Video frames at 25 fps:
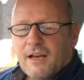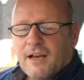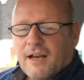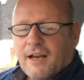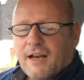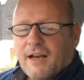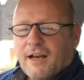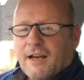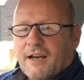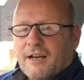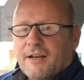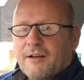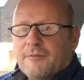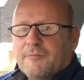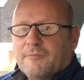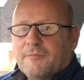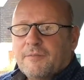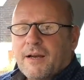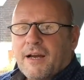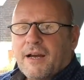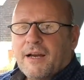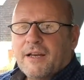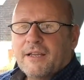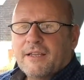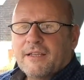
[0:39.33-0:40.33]

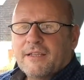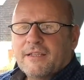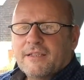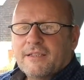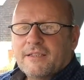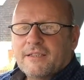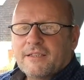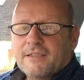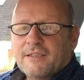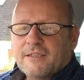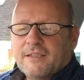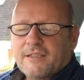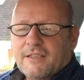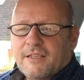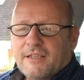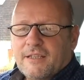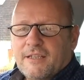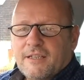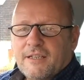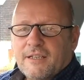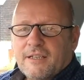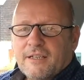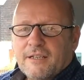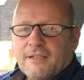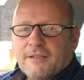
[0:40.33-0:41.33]
and
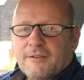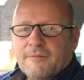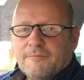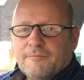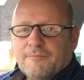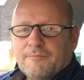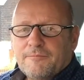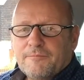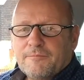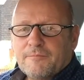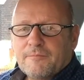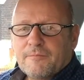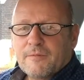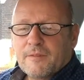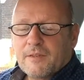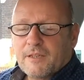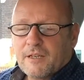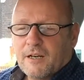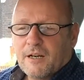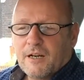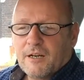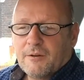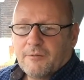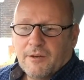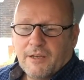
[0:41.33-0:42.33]
the
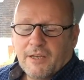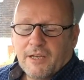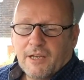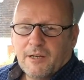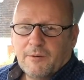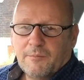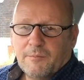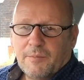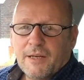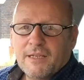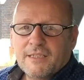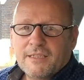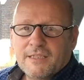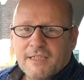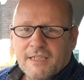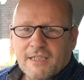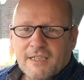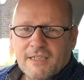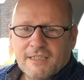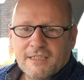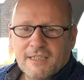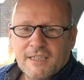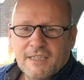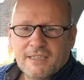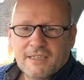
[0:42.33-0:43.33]
highway code
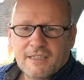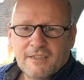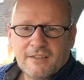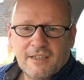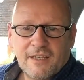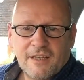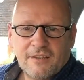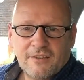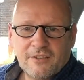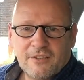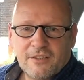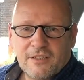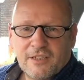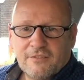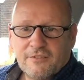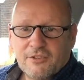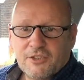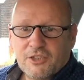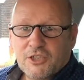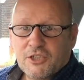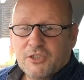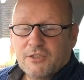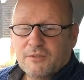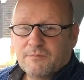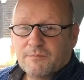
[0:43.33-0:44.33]
basically says that the other driver
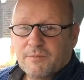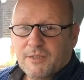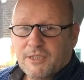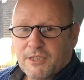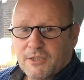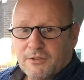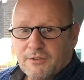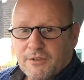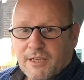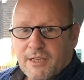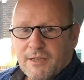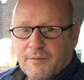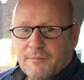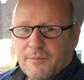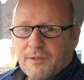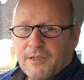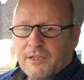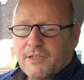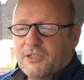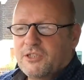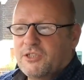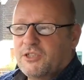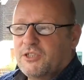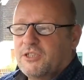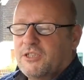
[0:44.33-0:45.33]
shouldn't be doing it
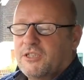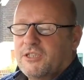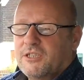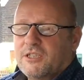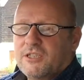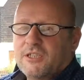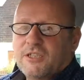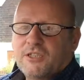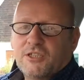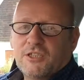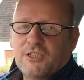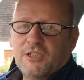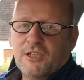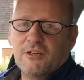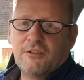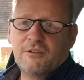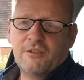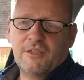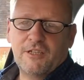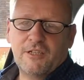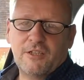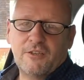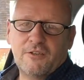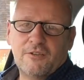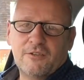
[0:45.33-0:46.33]
because you should
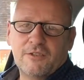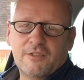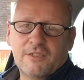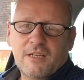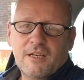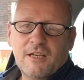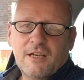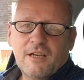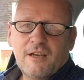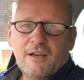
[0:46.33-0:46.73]
only use